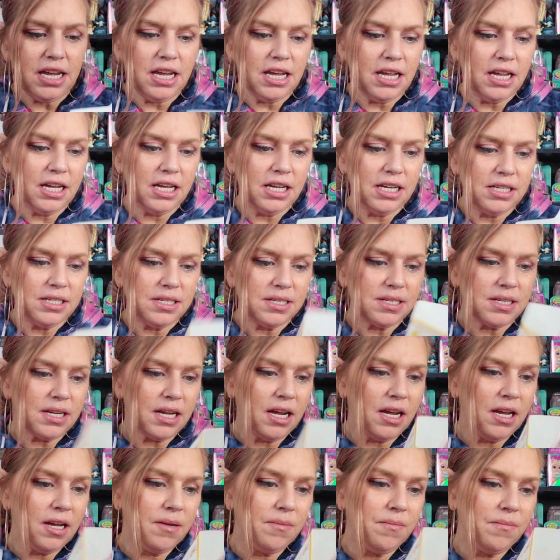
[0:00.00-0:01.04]
And
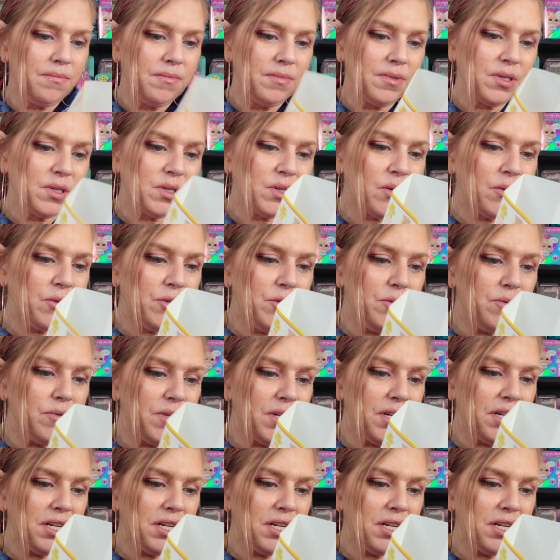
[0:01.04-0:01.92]
so you